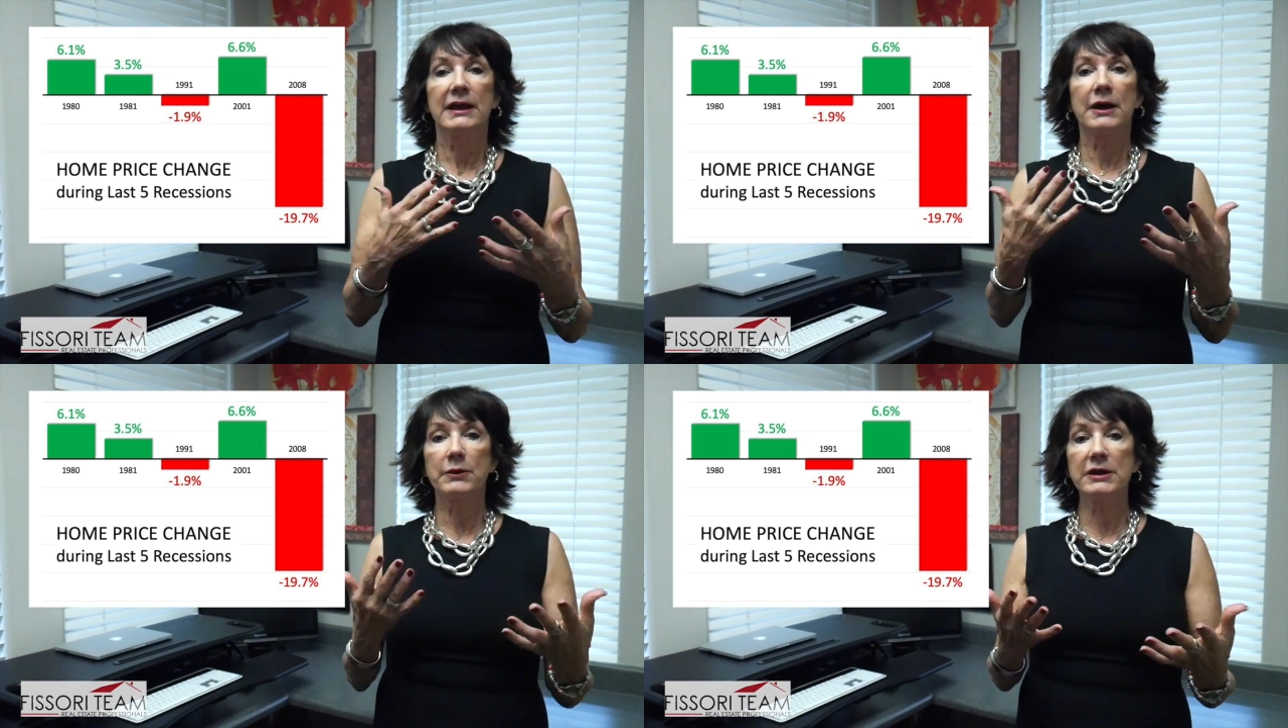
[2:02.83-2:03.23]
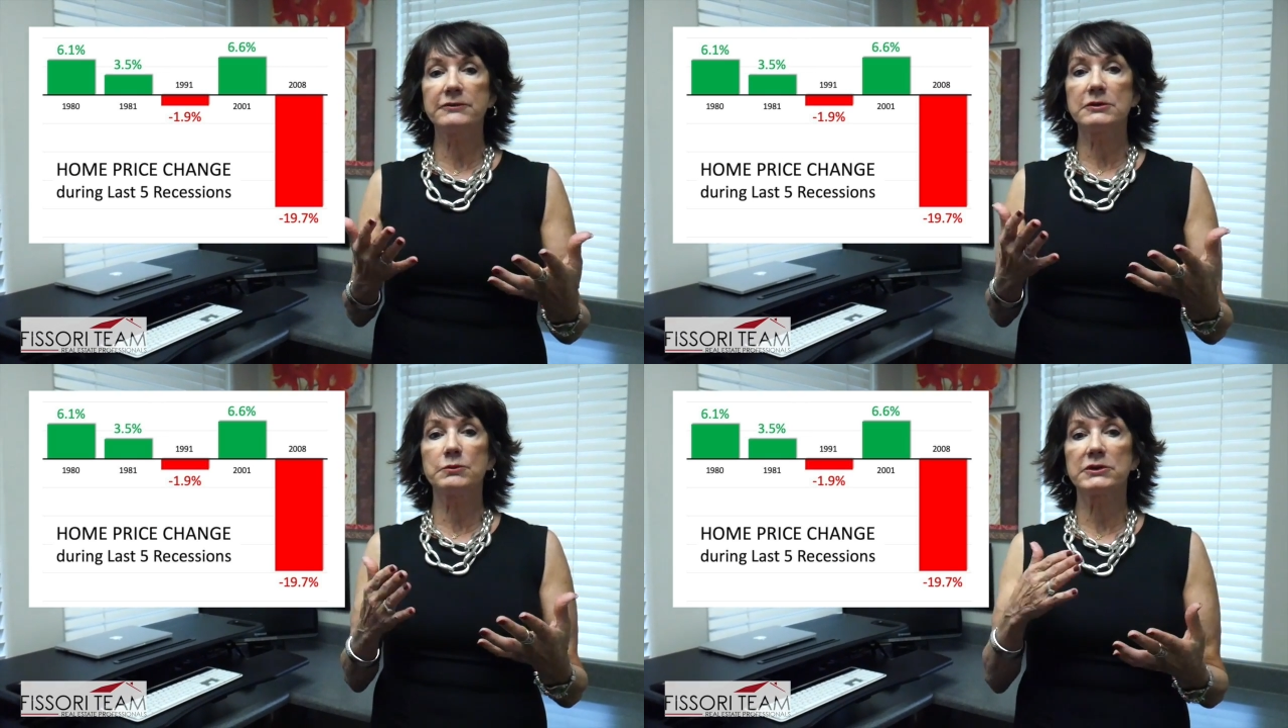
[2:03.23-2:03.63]

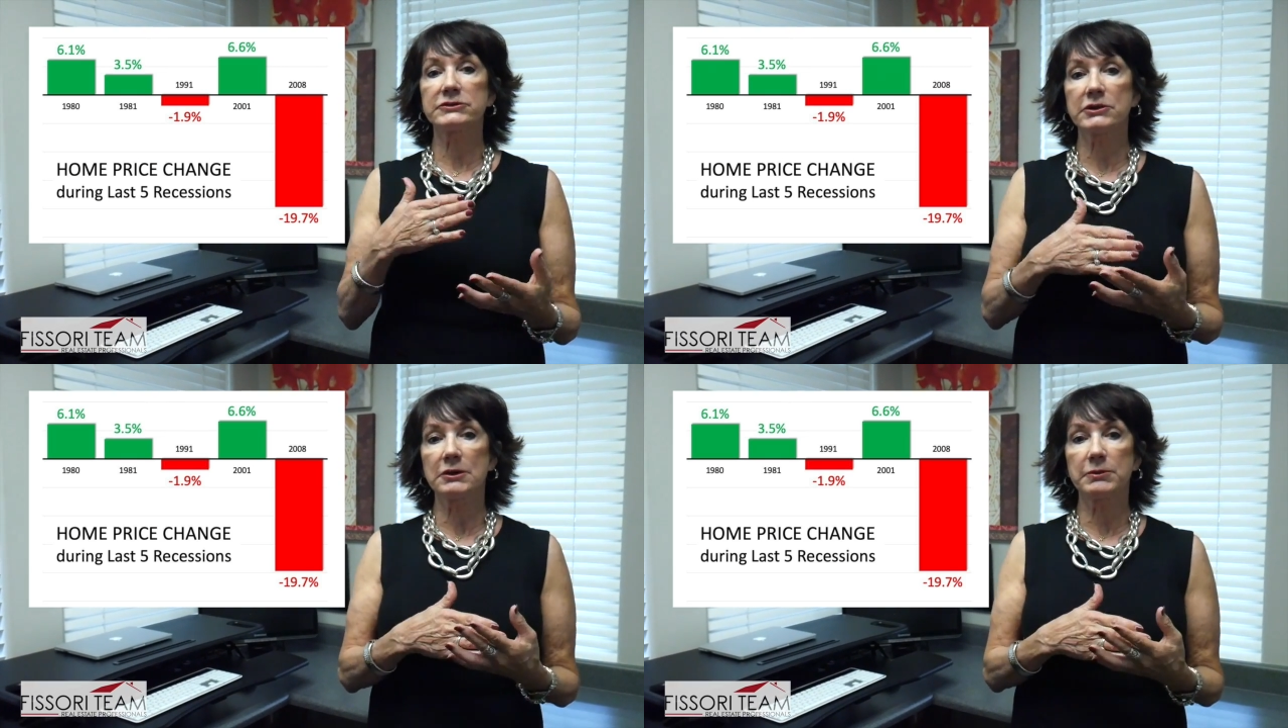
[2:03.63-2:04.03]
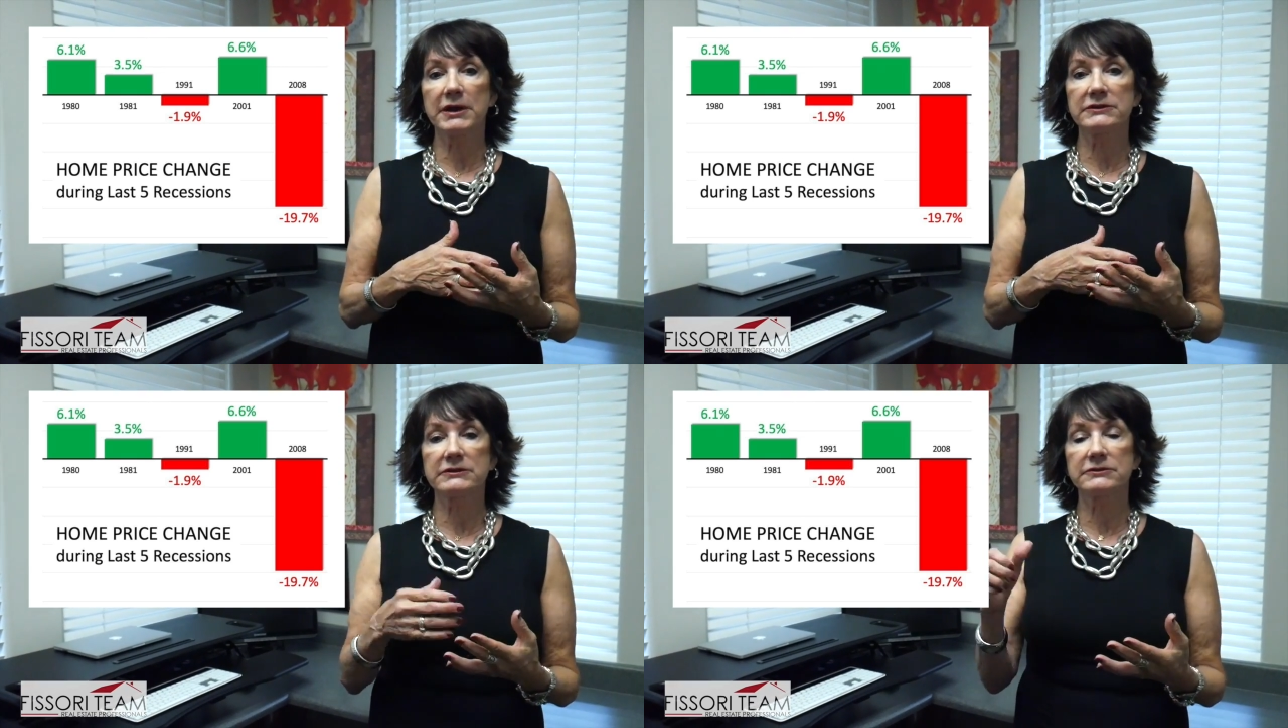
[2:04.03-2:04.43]
However, while stock
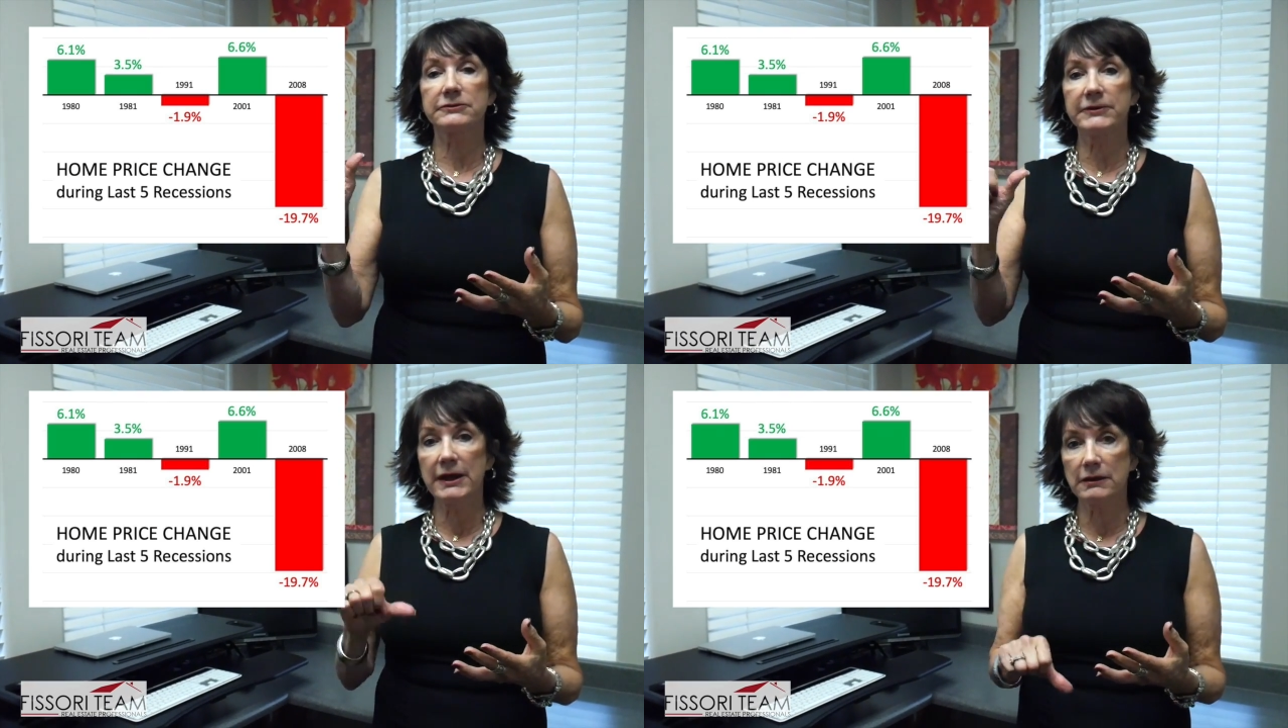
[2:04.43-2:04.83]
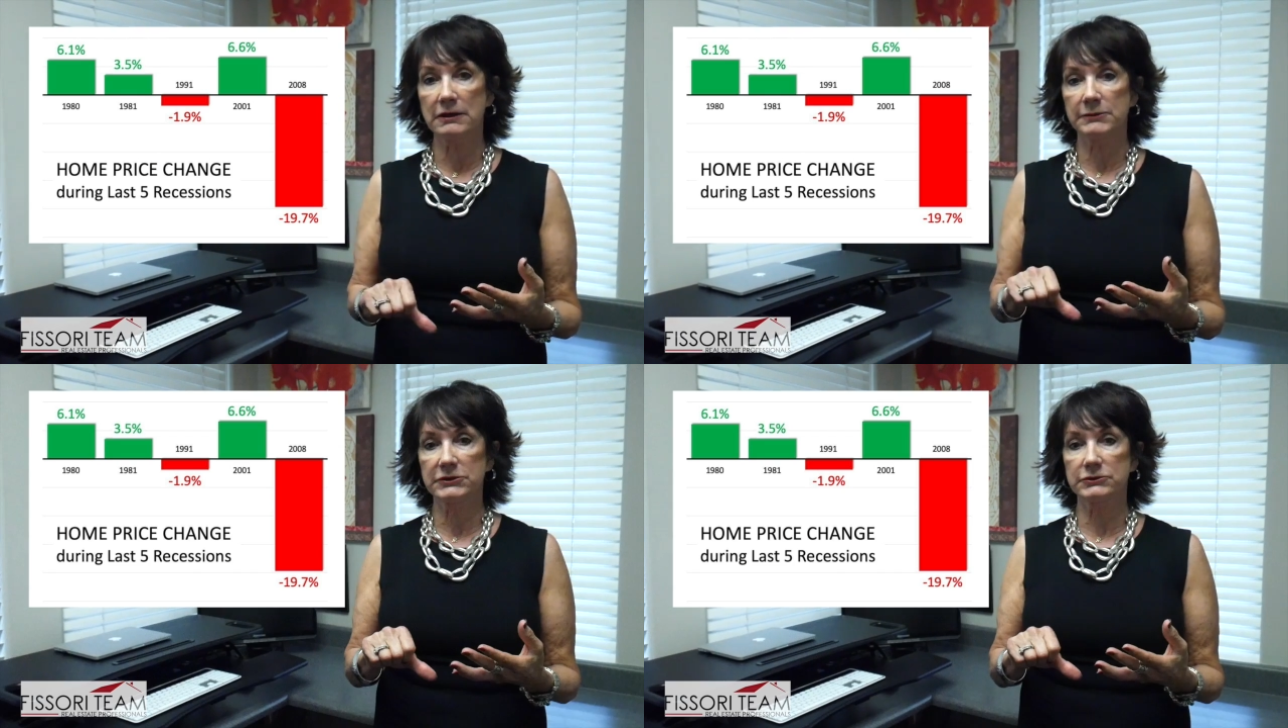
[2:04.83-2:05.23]
prices fell
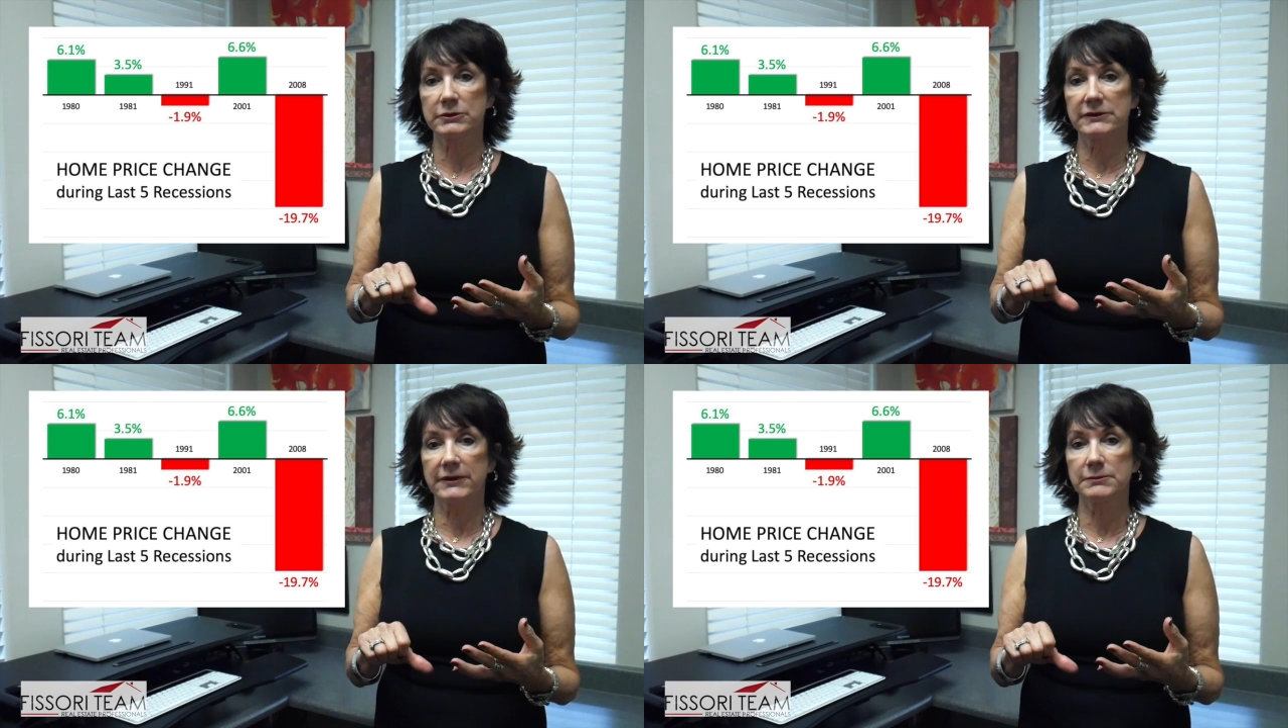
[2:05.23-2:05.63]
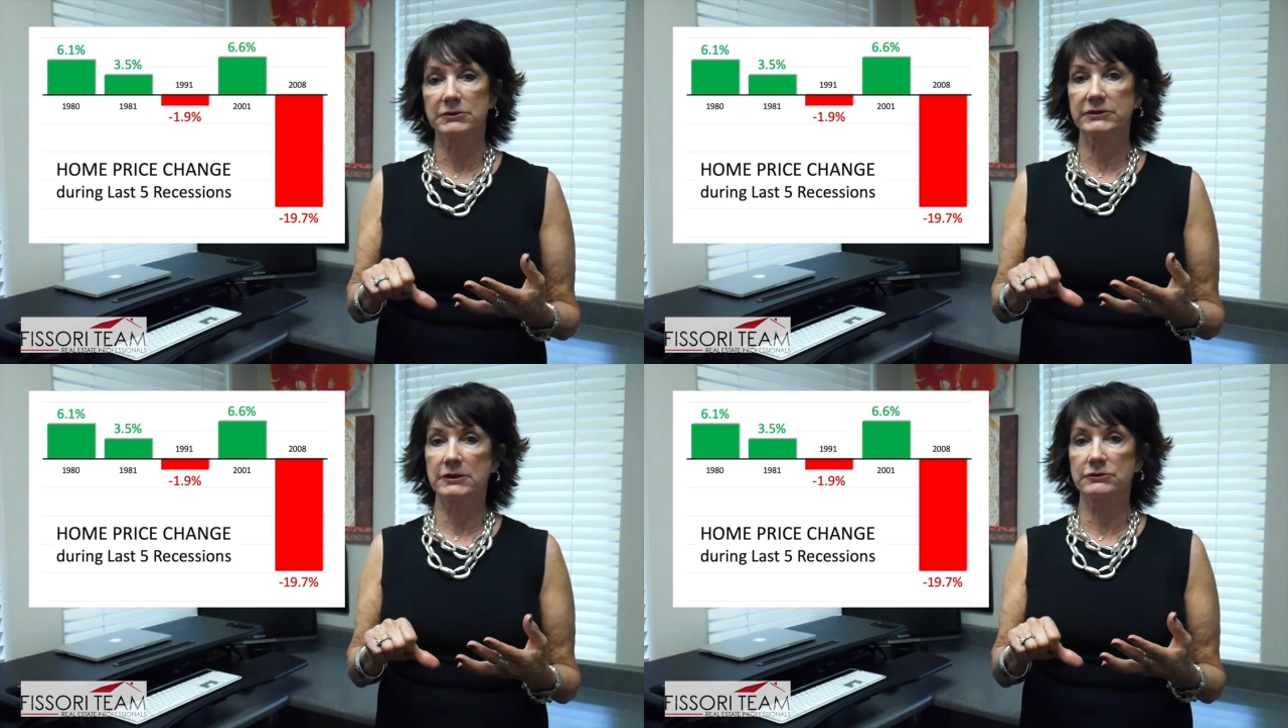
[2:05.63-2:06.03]
almost
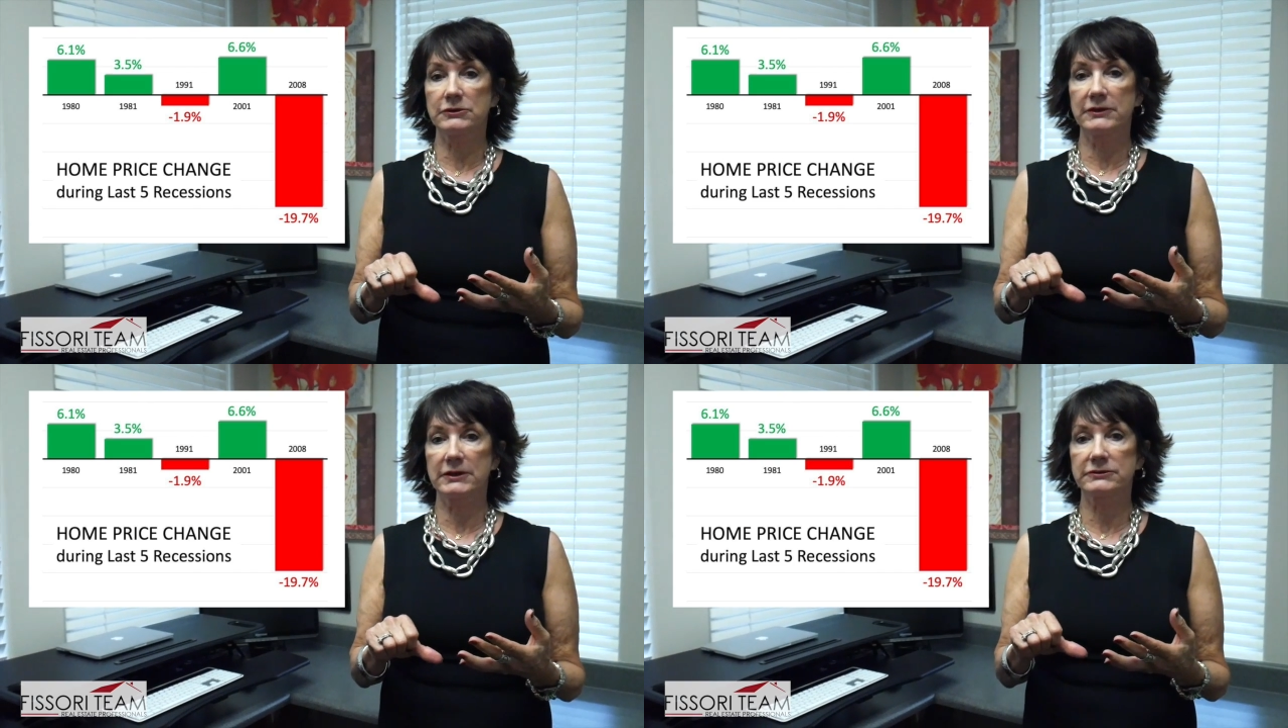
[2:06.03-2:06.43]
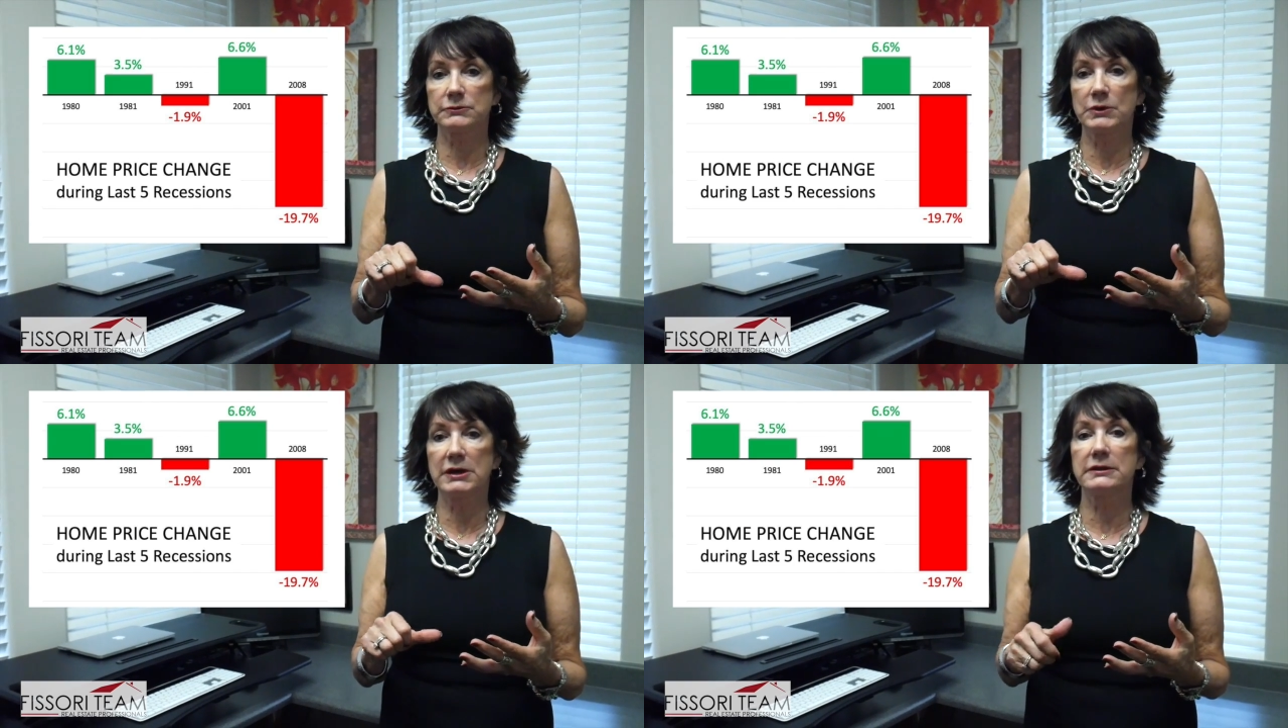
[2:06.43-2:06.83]
25% in
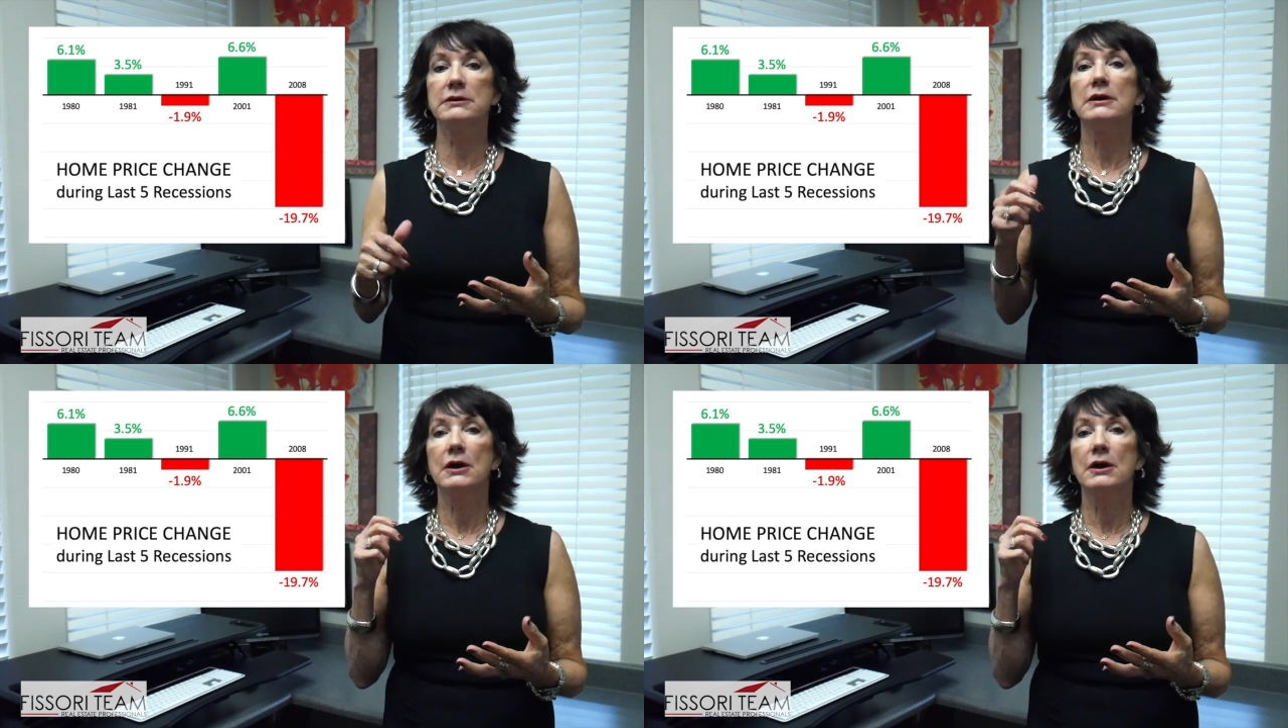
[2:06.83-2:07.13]
2001,